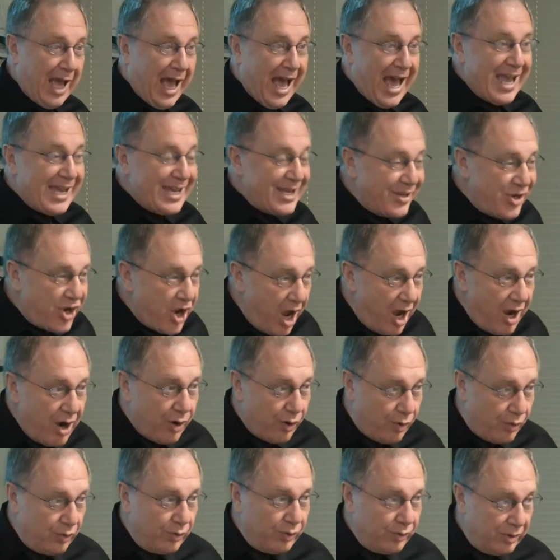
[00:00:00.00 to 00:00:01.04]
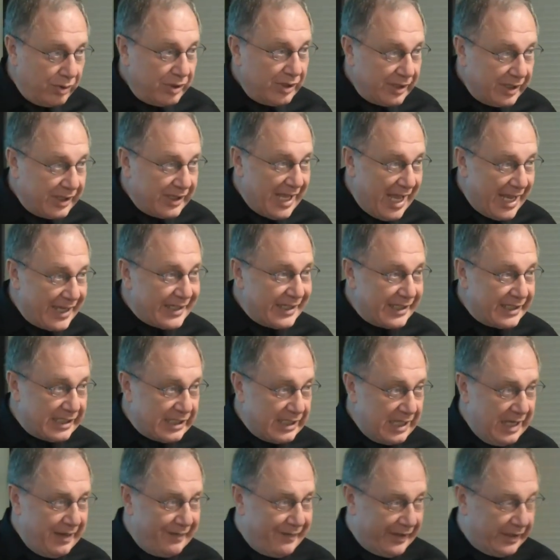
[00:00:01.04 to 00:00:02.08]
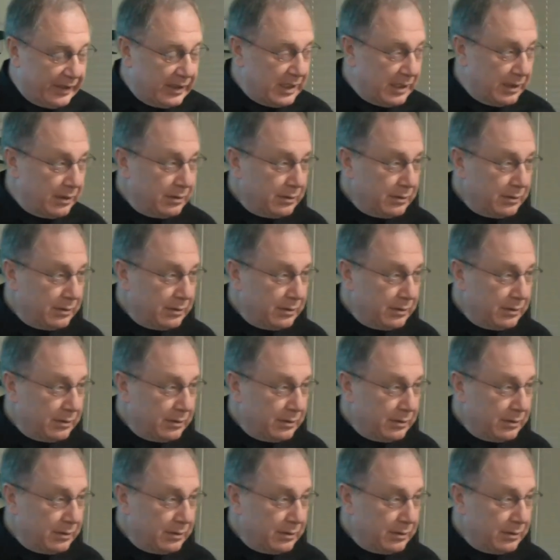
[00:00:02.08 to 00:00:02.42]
I know that it's even.